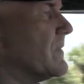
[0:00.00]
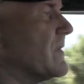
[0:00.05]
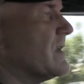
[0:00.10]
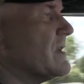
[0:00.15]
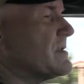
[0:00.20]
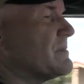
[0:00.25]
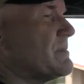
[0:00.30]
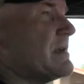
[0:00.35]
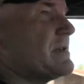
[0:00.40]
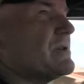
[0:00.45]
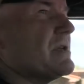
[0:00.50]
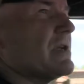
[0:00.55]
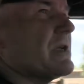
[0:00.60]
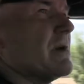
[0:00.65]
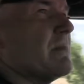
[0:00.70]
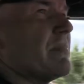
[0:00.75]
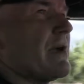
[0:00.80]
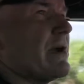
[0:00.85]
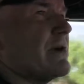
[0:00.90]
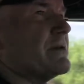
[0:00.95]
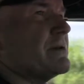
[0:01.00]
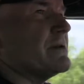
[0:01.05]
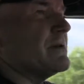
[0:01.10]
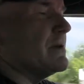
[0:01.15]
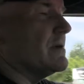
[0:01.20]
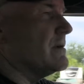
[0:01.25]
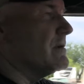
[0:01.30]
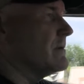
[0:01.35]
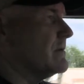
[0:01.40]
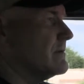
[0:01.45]
especially compared
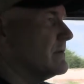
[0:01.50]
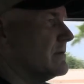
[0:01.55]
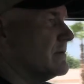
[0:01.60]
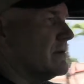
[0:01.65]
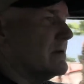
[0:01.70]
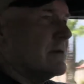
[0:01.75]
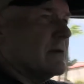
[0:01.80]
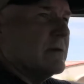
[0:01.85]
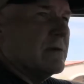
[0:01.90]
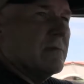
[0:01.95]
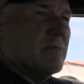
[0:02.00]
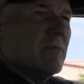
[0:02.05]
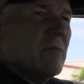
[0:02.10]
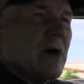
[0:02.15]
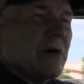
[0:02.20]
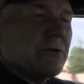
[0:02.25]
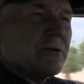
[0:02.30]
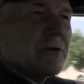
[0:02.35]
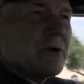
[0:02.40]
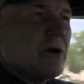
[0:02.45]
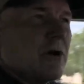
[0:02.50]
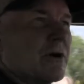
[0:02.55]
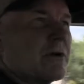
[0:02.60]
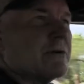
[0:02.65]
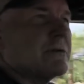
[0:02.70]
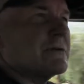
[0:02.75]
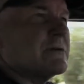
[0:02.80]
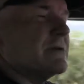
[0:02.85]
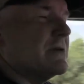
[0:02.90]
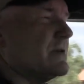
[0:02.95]
to modern
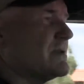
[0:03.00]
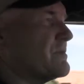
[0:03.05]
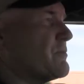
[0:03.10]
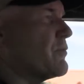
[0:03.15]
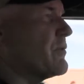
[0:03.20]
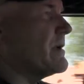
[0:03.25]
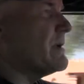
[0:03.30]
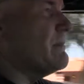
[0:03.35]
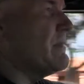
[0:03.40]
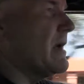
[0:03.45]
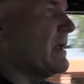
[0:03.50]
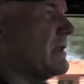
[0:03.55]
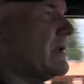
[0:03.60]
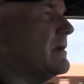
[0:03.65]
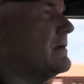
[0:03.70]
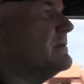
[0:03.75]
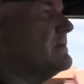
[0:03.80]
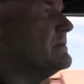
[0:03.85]
cars, it's pretty mellow,